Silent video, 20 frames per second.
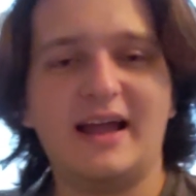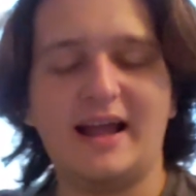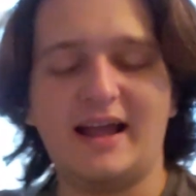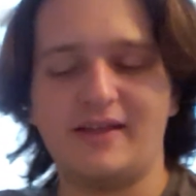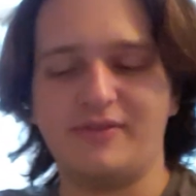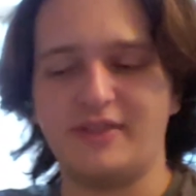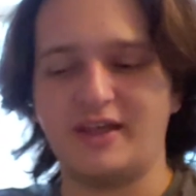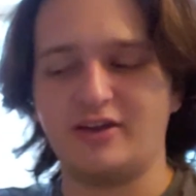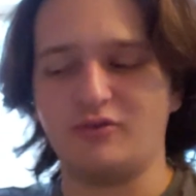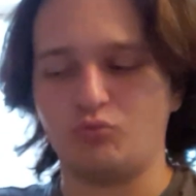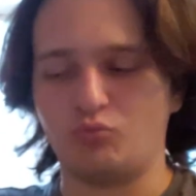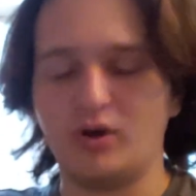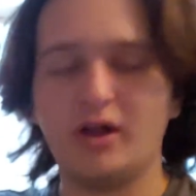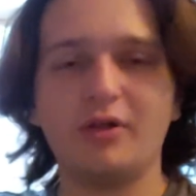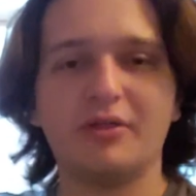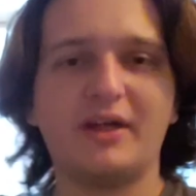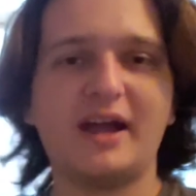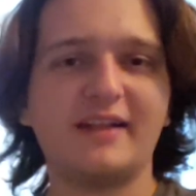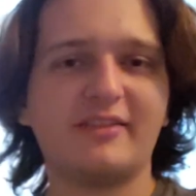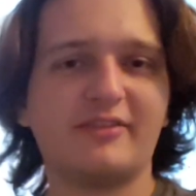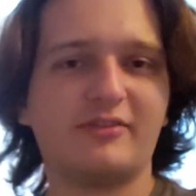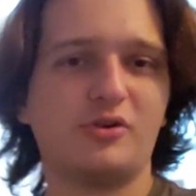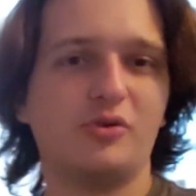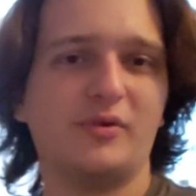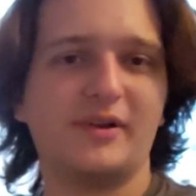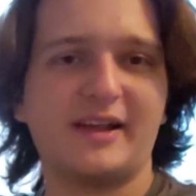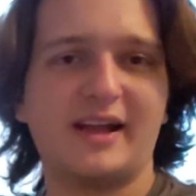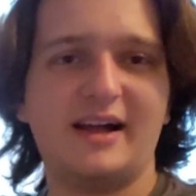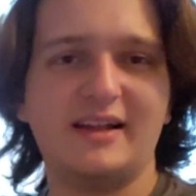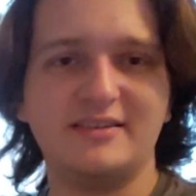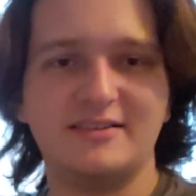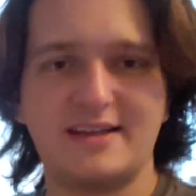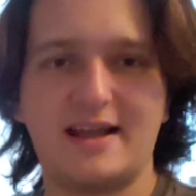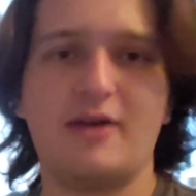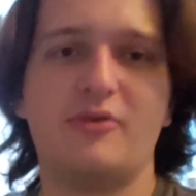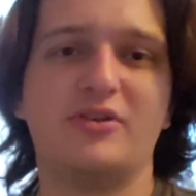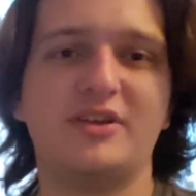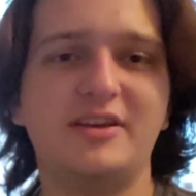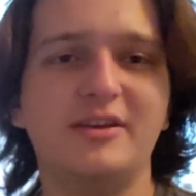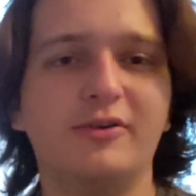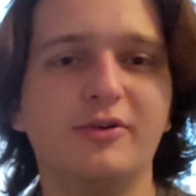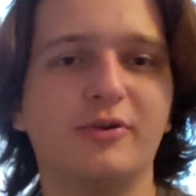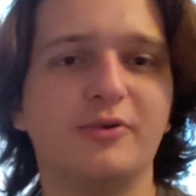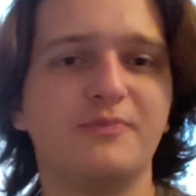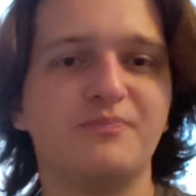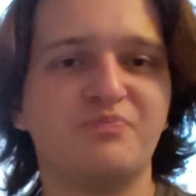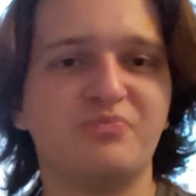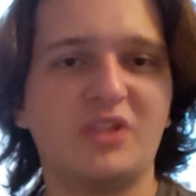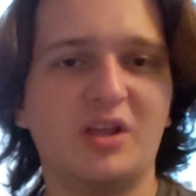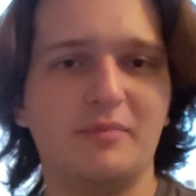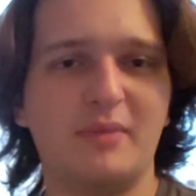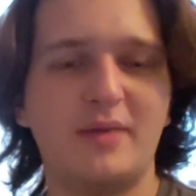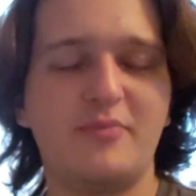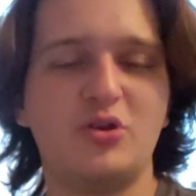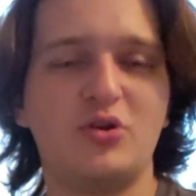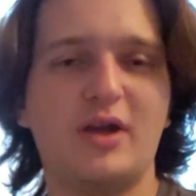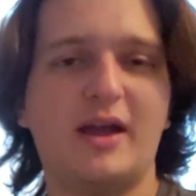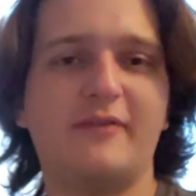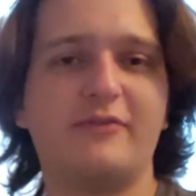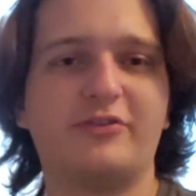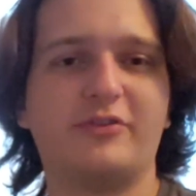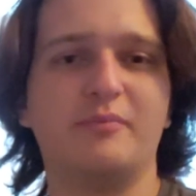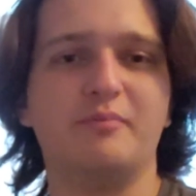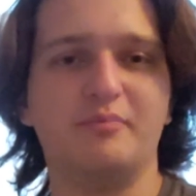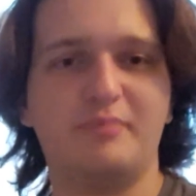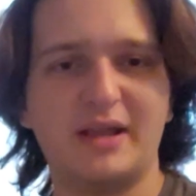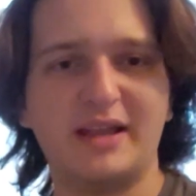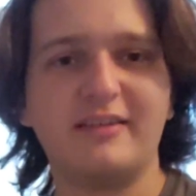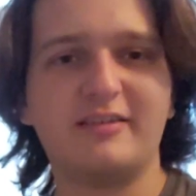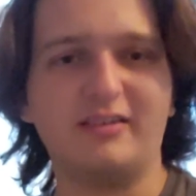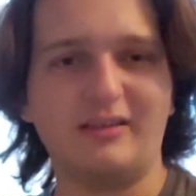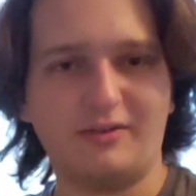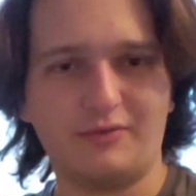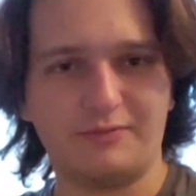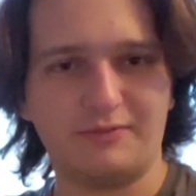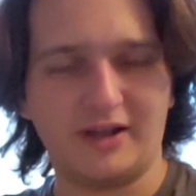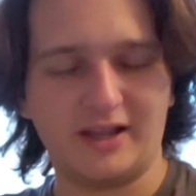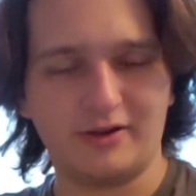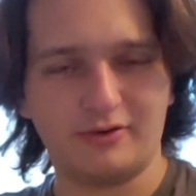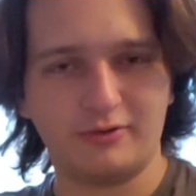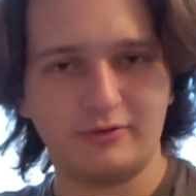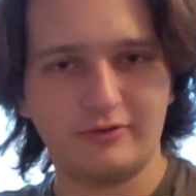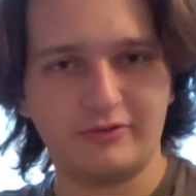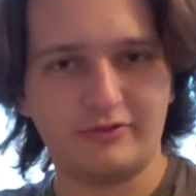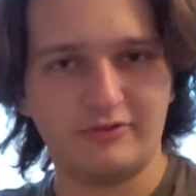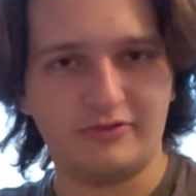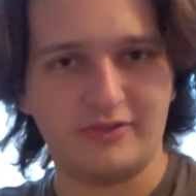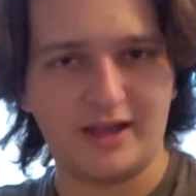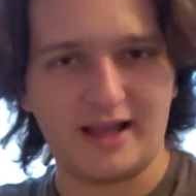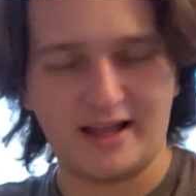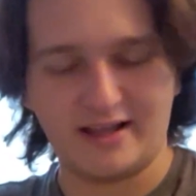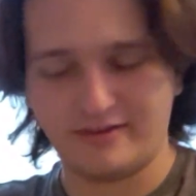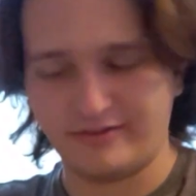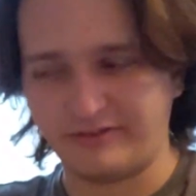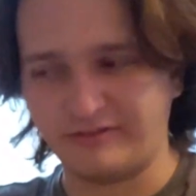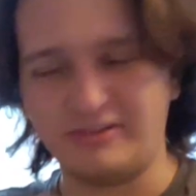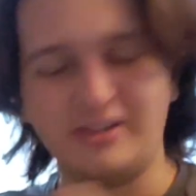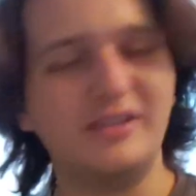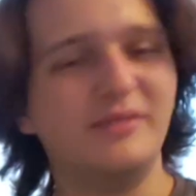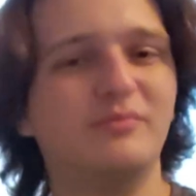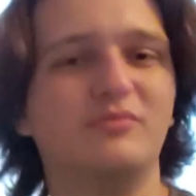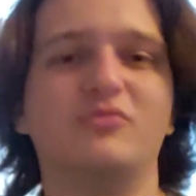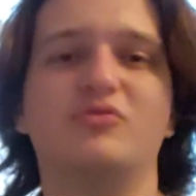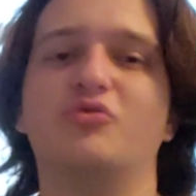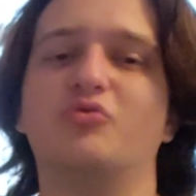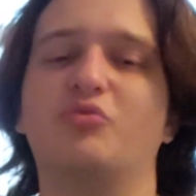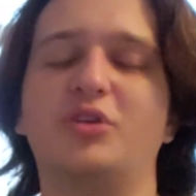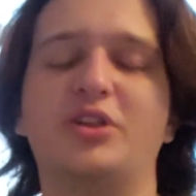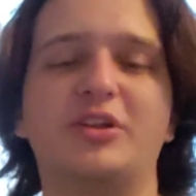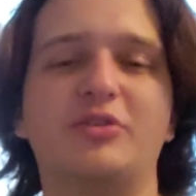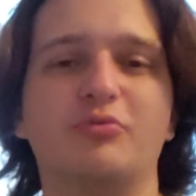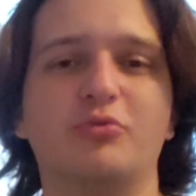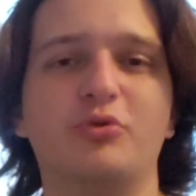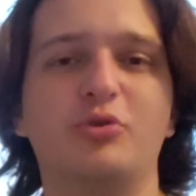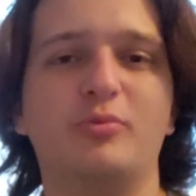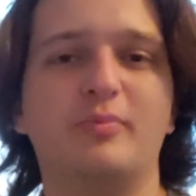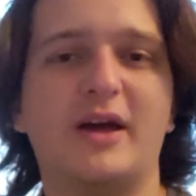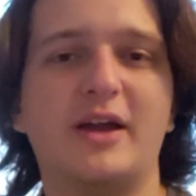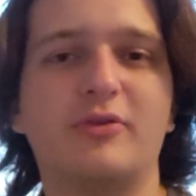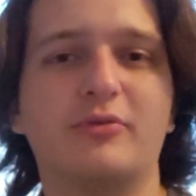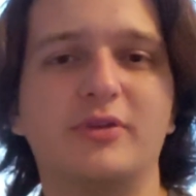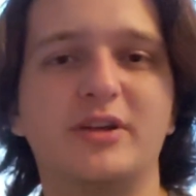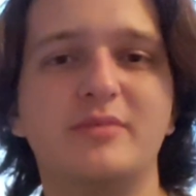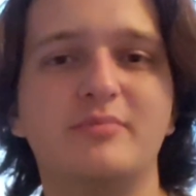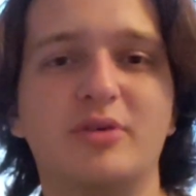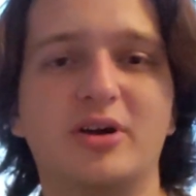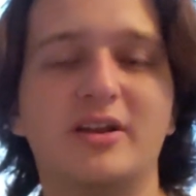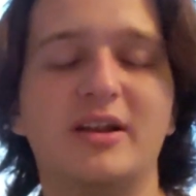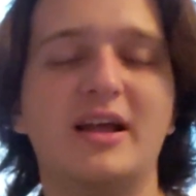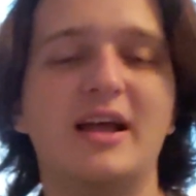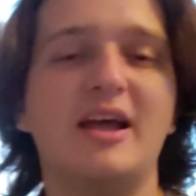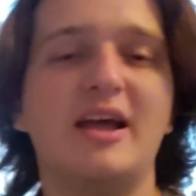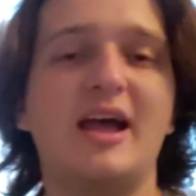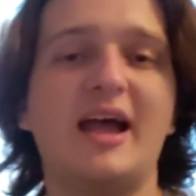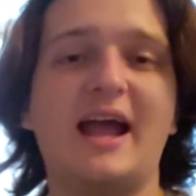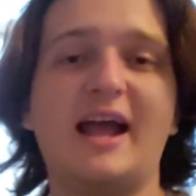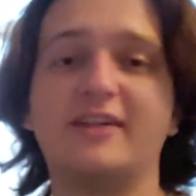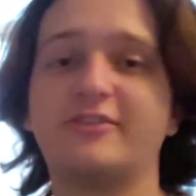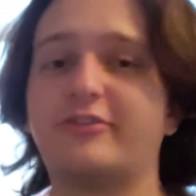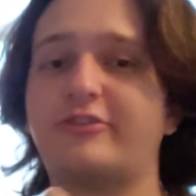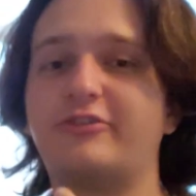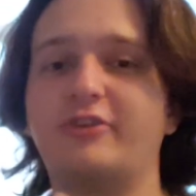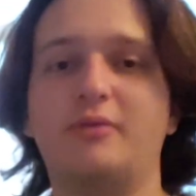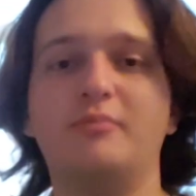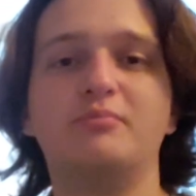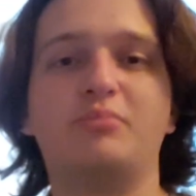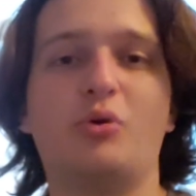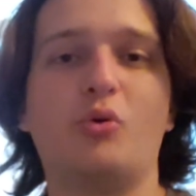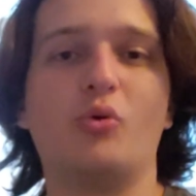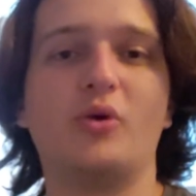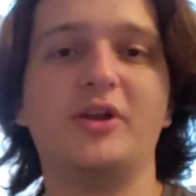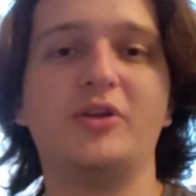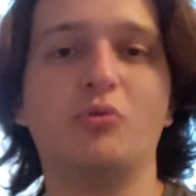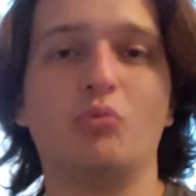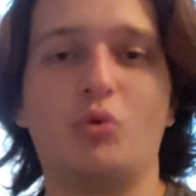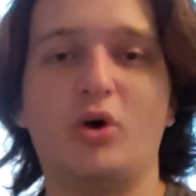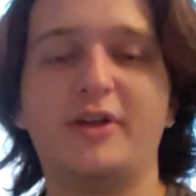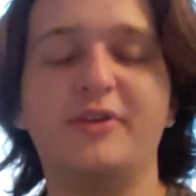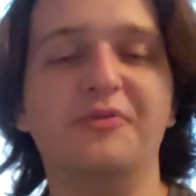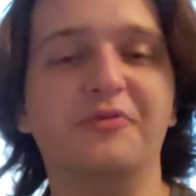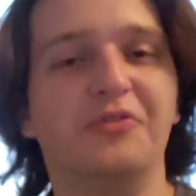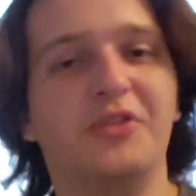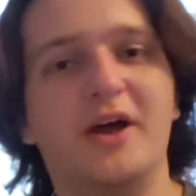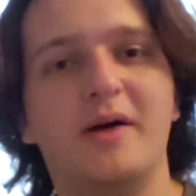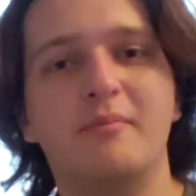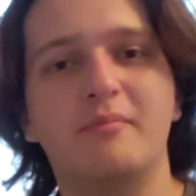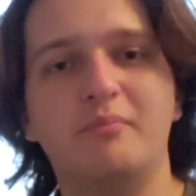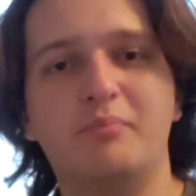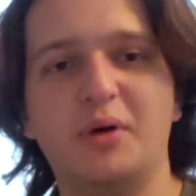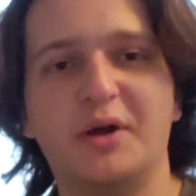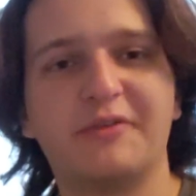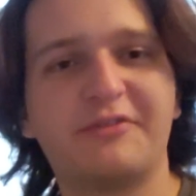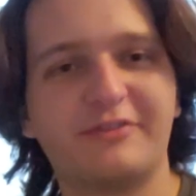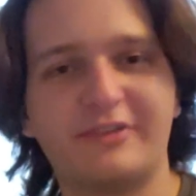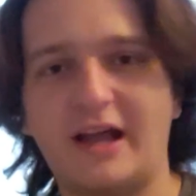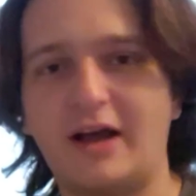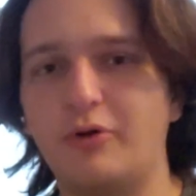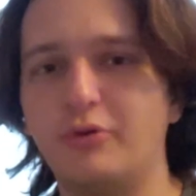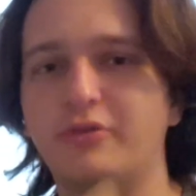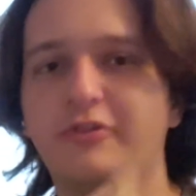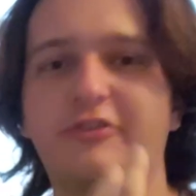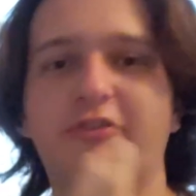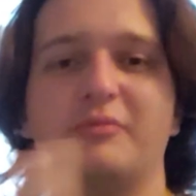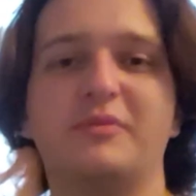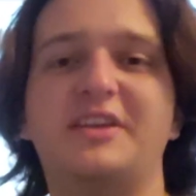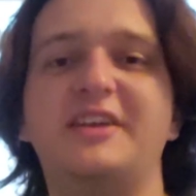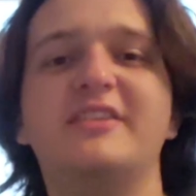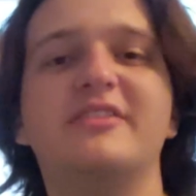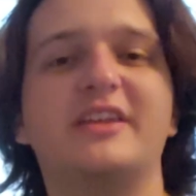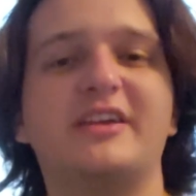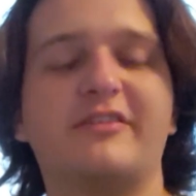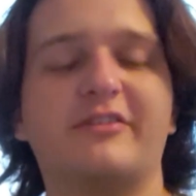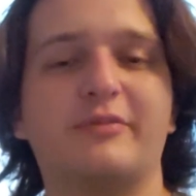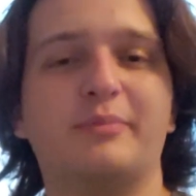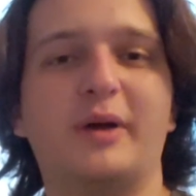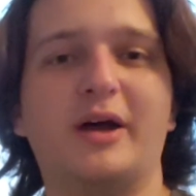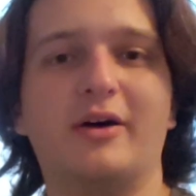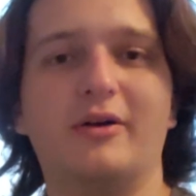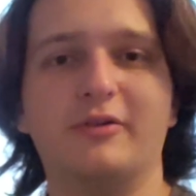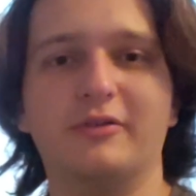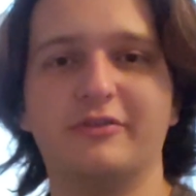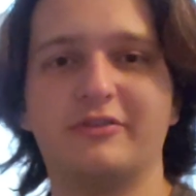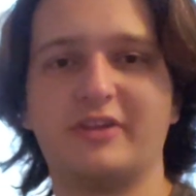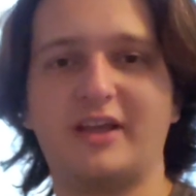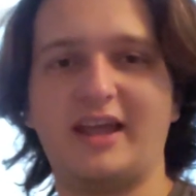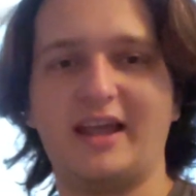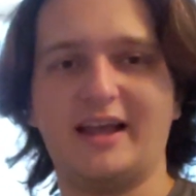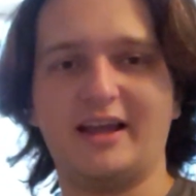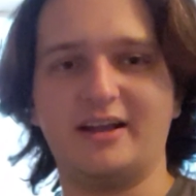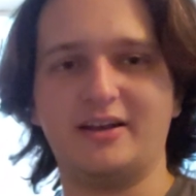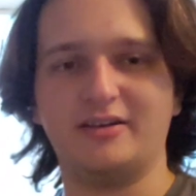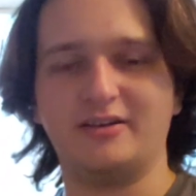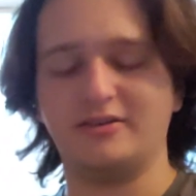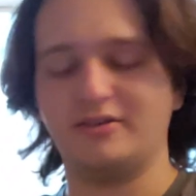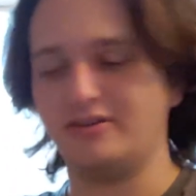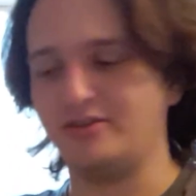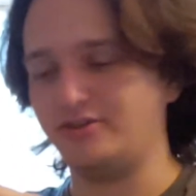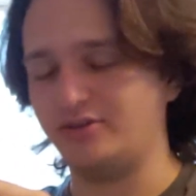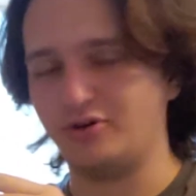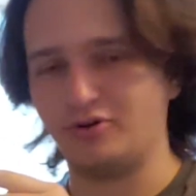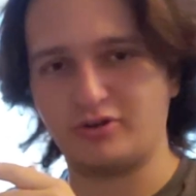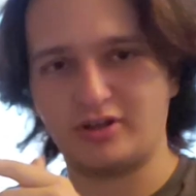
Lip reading: And then while that's going on down here, maybe you have some basic fighters that seem really rudimentary, but at some point one of them busts out some healing spells and,